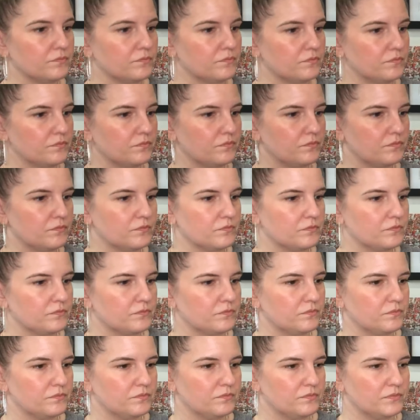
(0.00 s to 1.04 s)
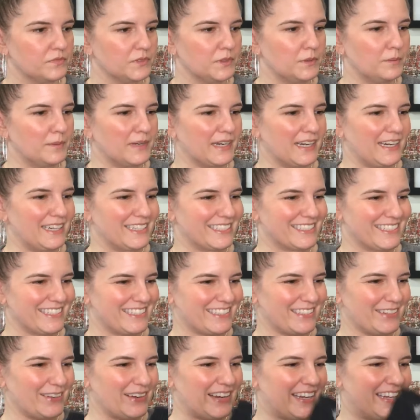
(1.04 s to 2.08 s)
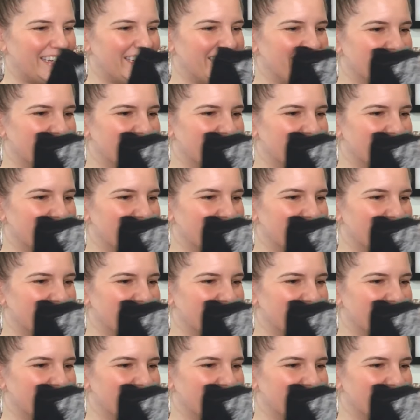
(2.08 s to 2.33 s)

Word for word: New York. Oh my gosh, it's so 80s.